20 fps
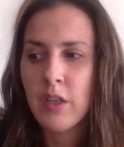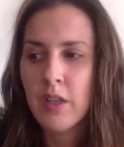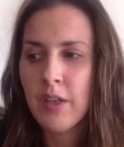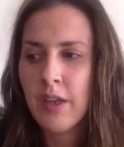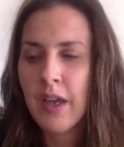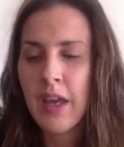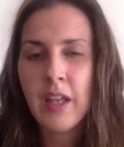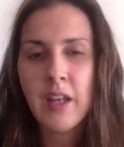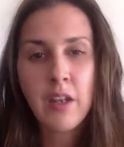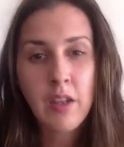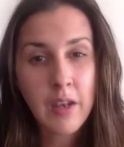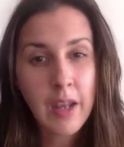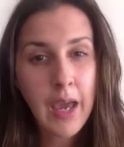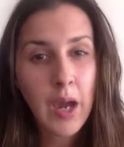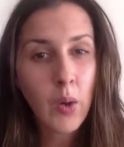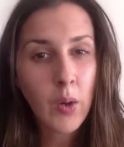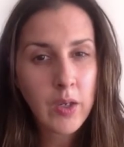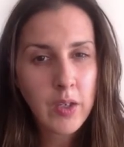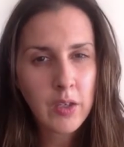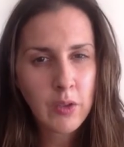And
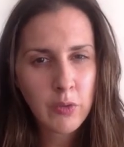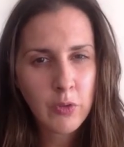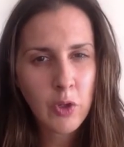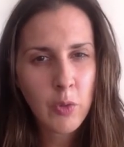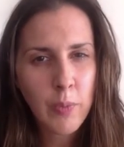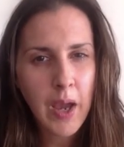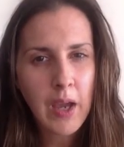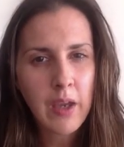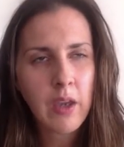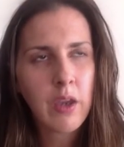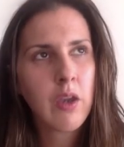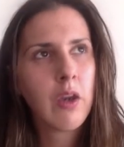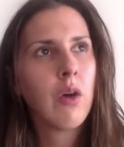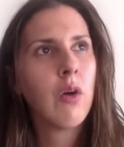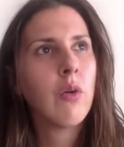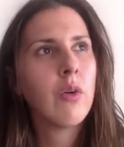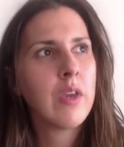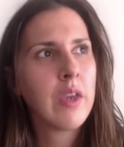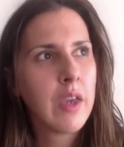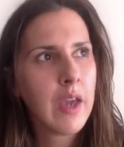now I can look back and
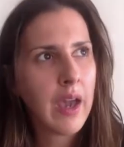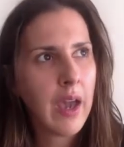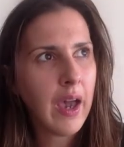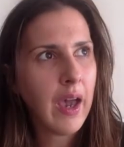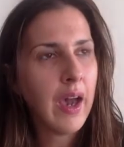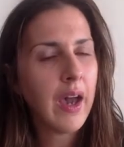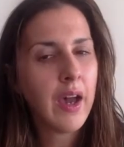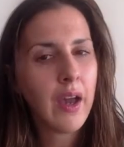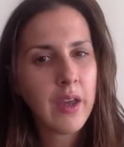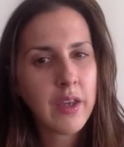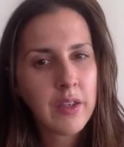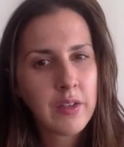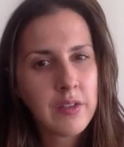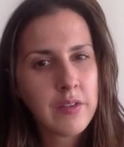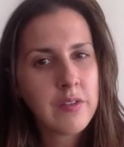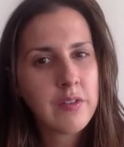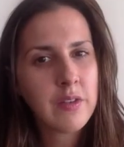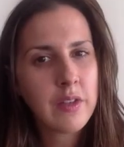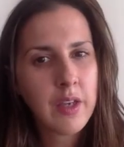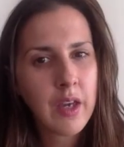go, yeah, I can
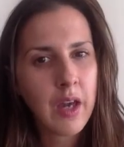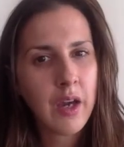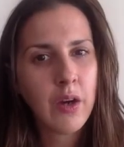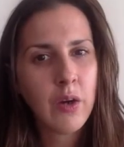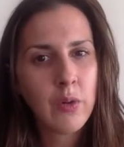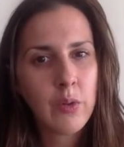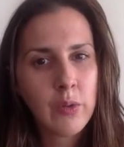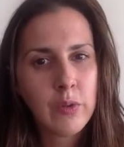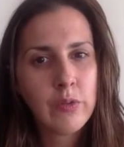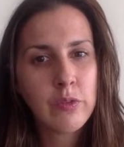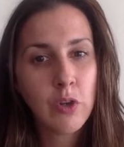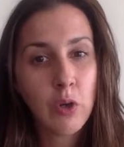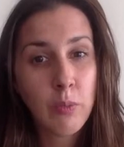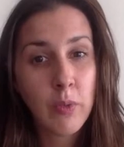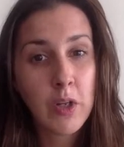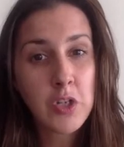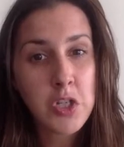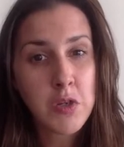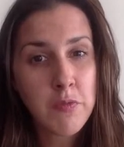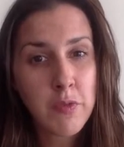see how so
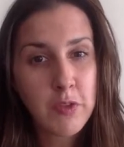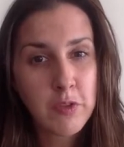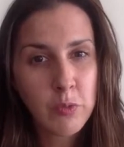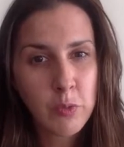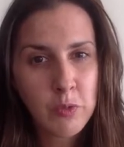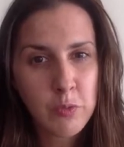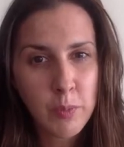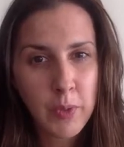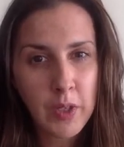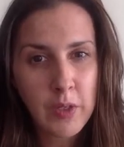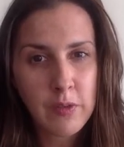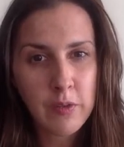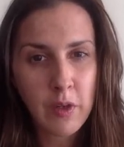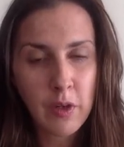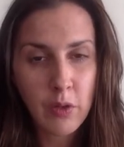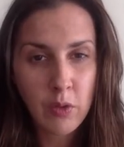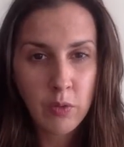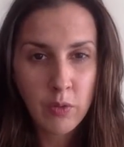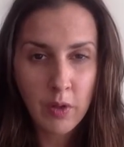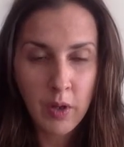much of this was
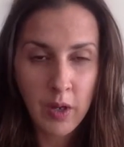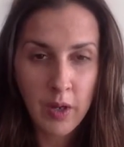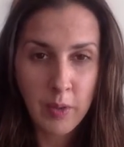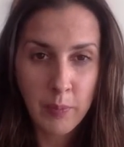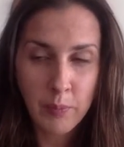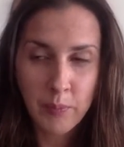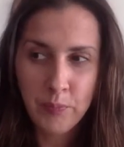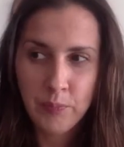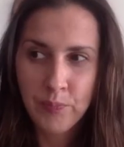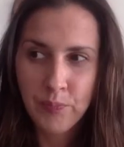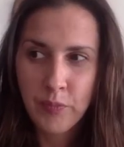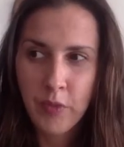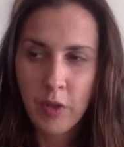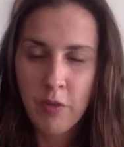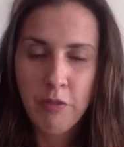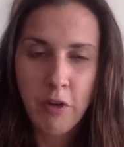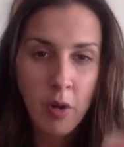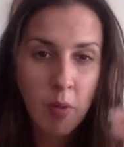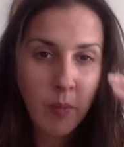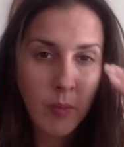benzo.
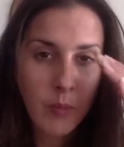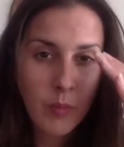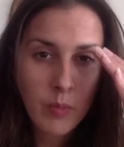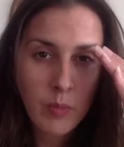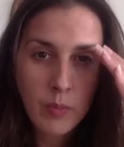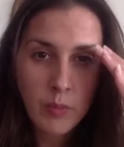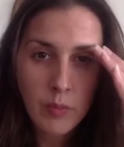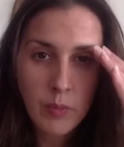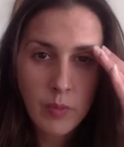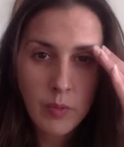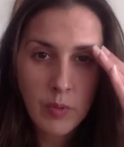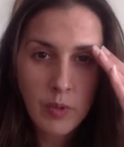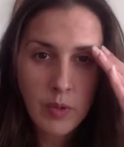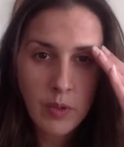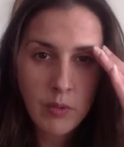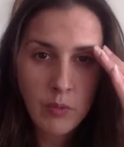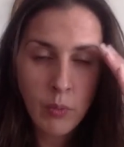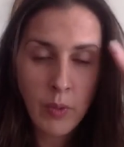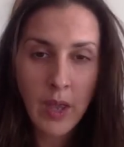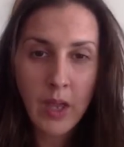From
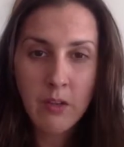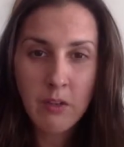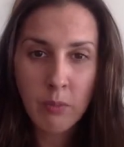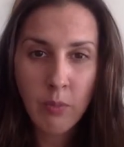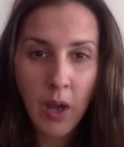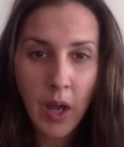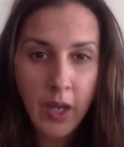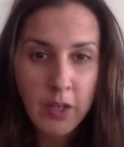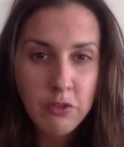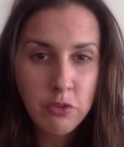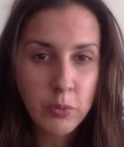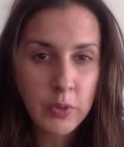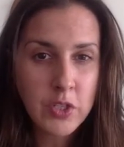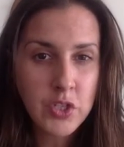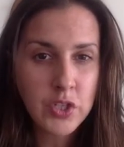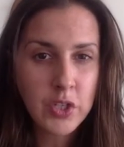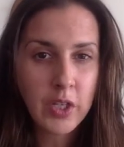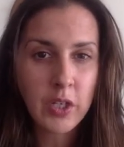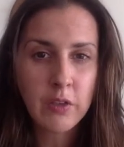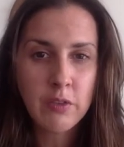random eye
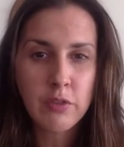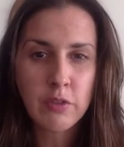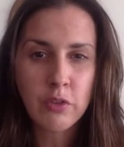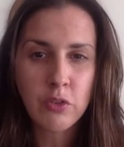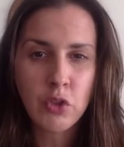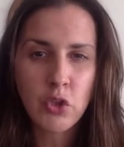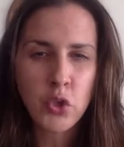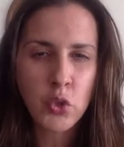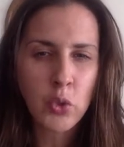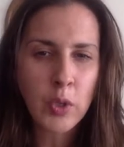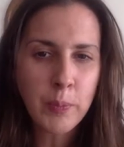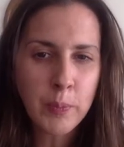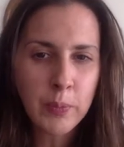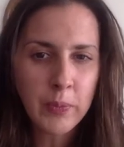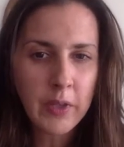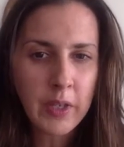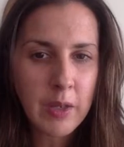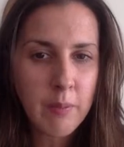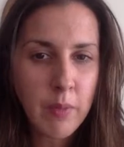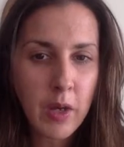twitching to
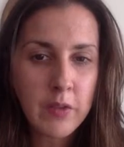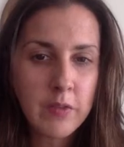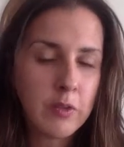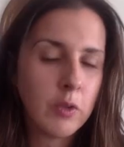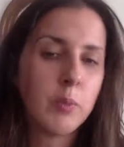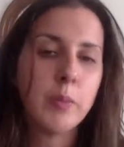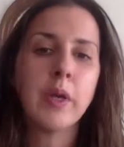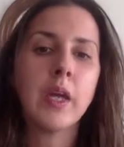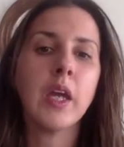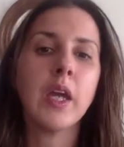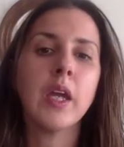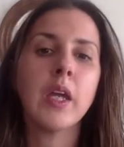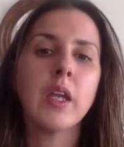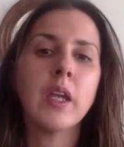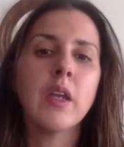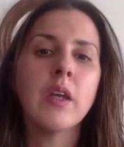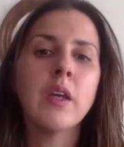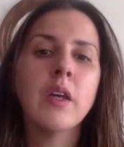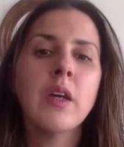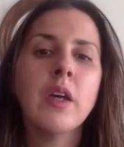crippling muscle pain,